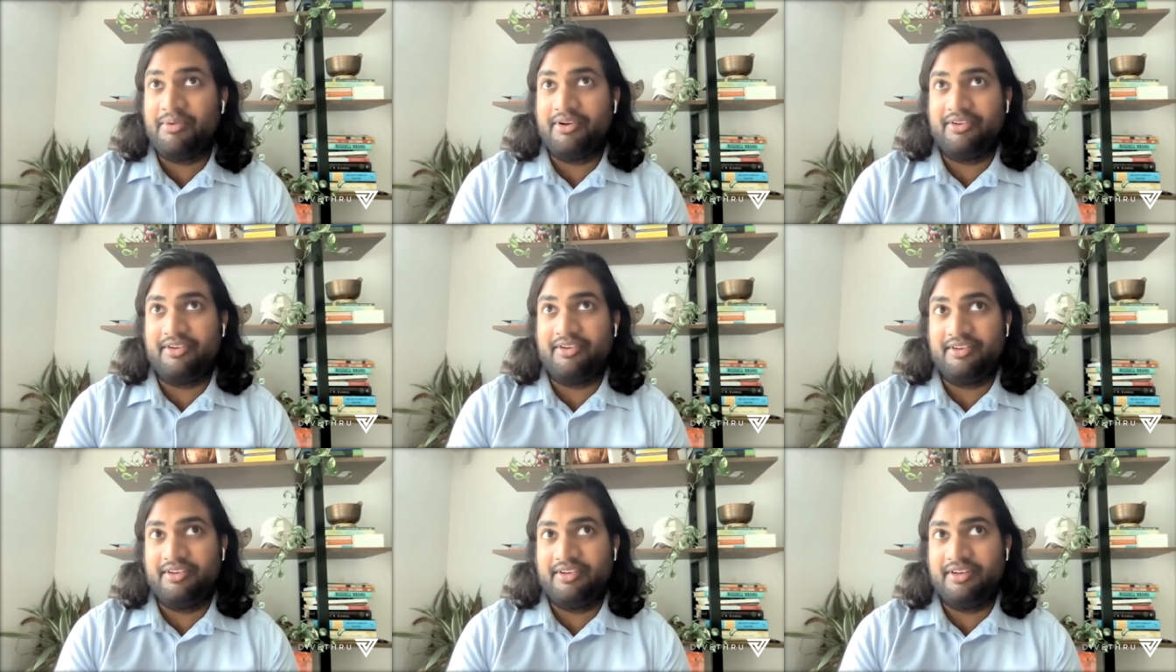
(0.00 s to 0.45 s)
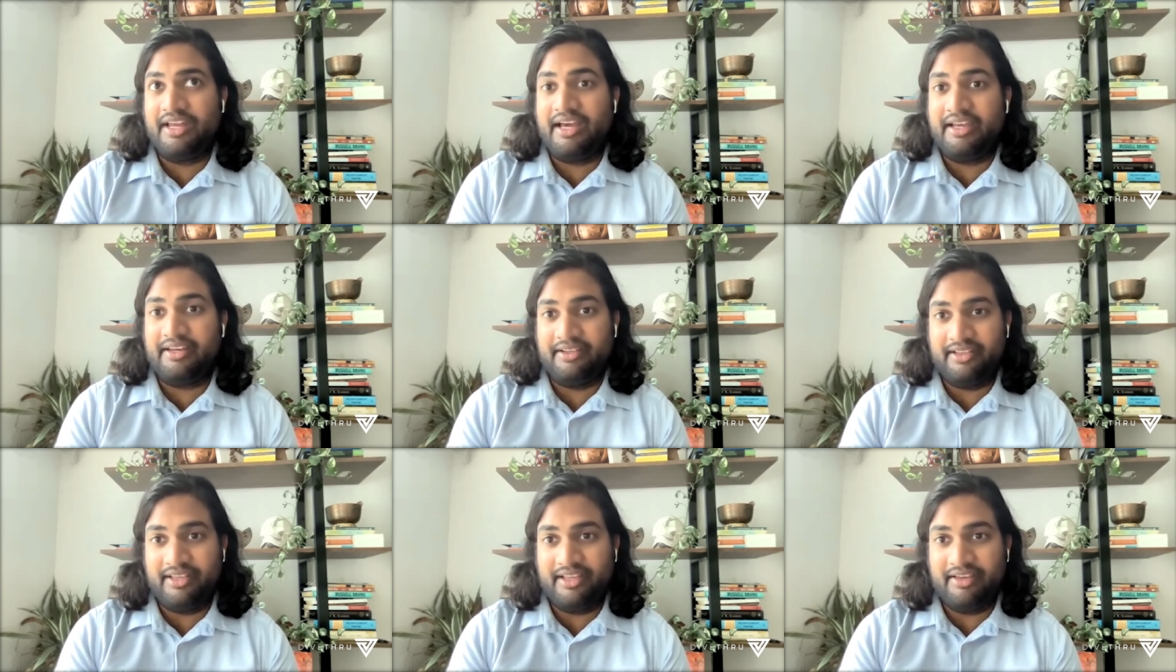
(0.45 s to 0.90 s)
about
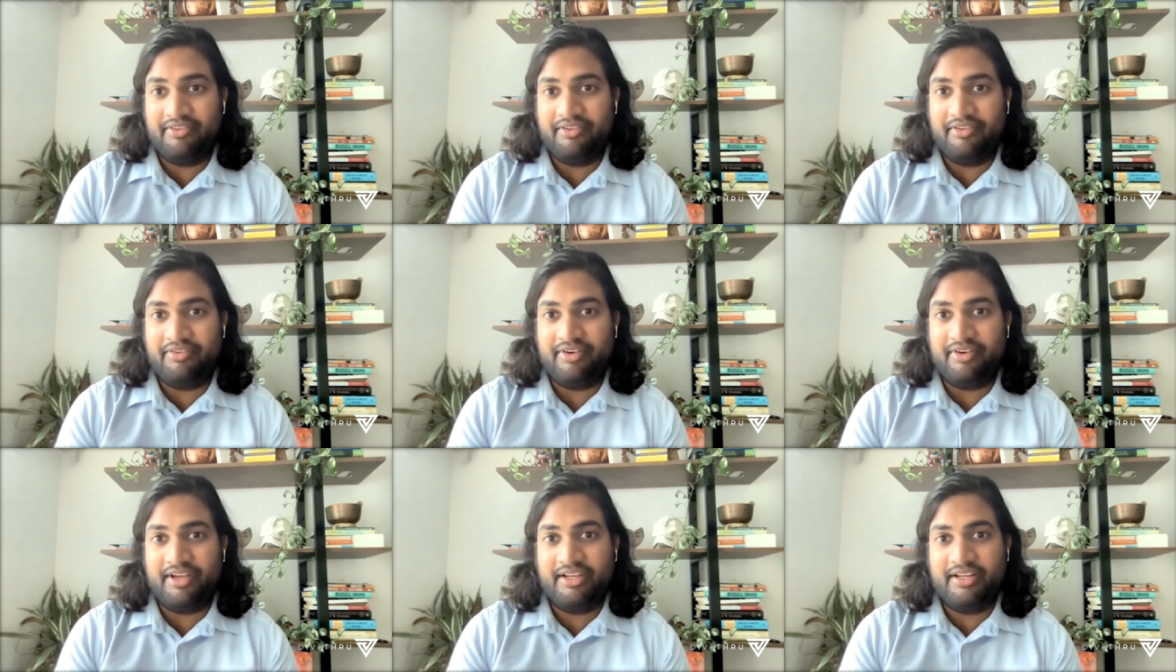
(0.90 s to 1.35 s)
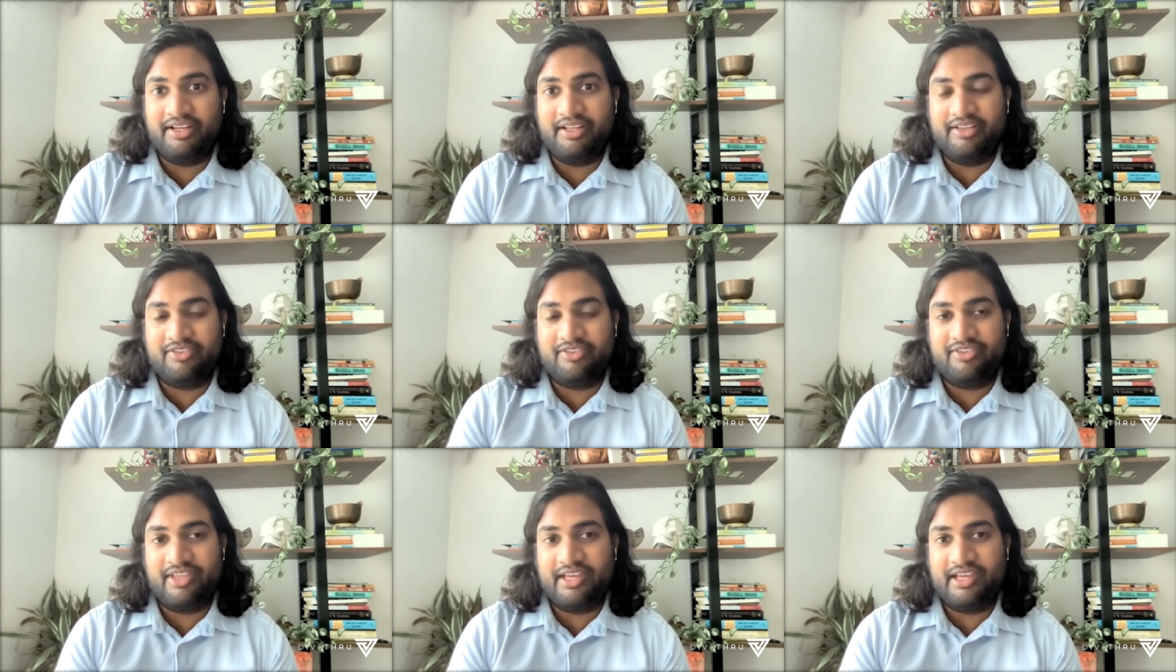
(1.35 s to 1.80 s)
9/11, right,
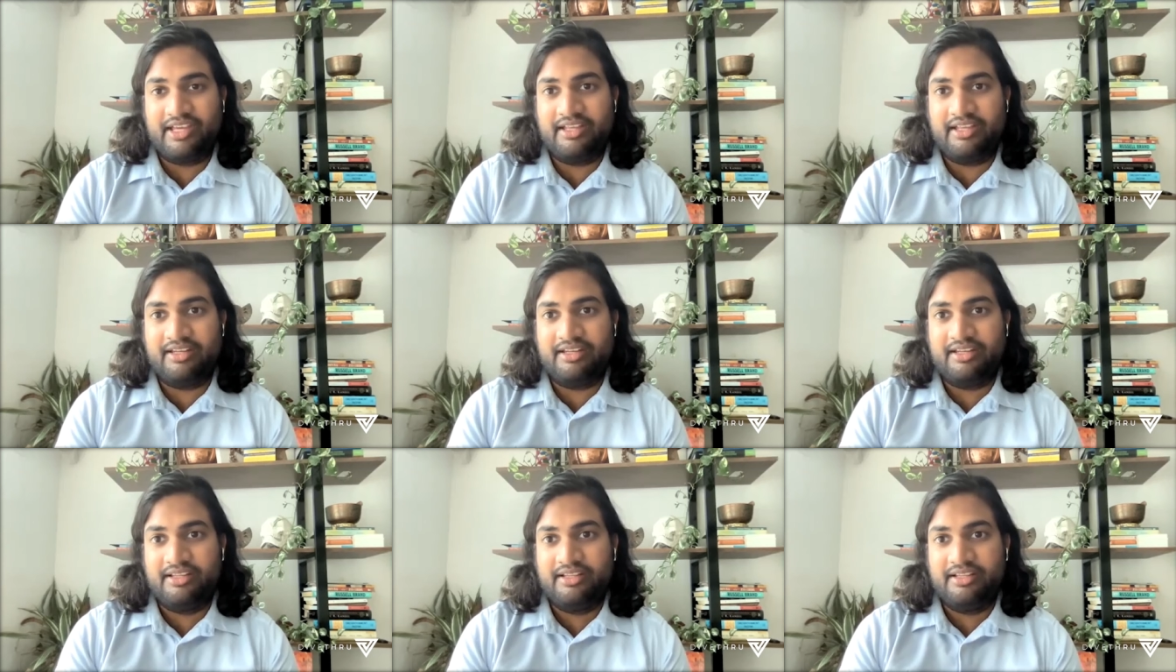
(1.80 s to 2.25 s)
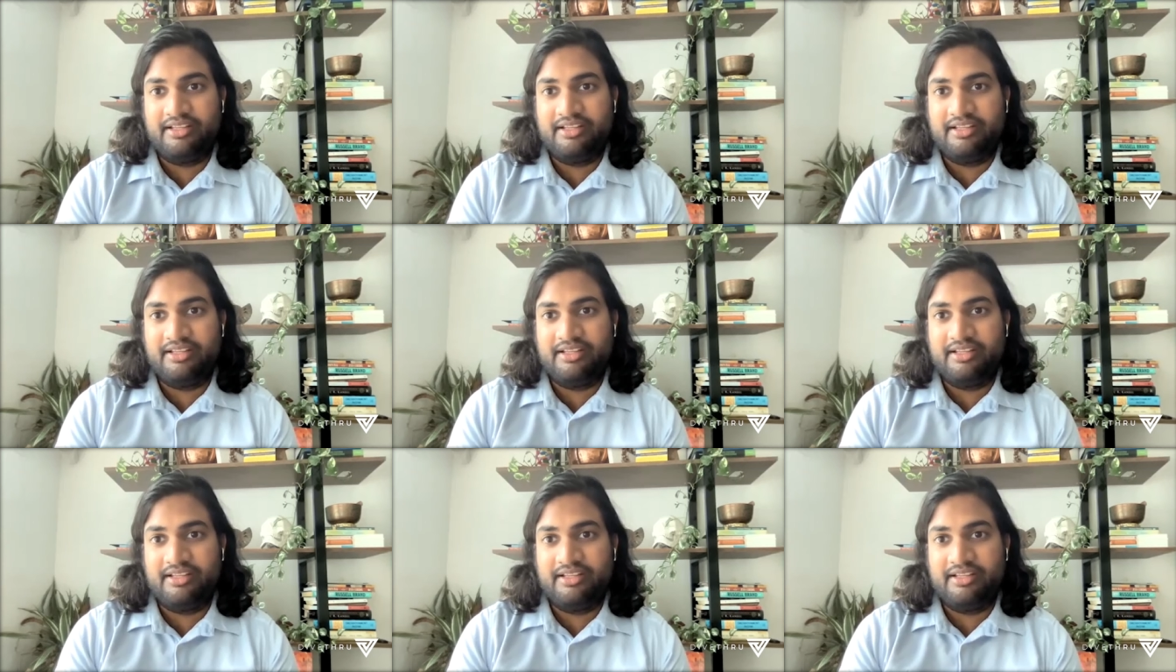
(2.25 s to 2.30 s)
is that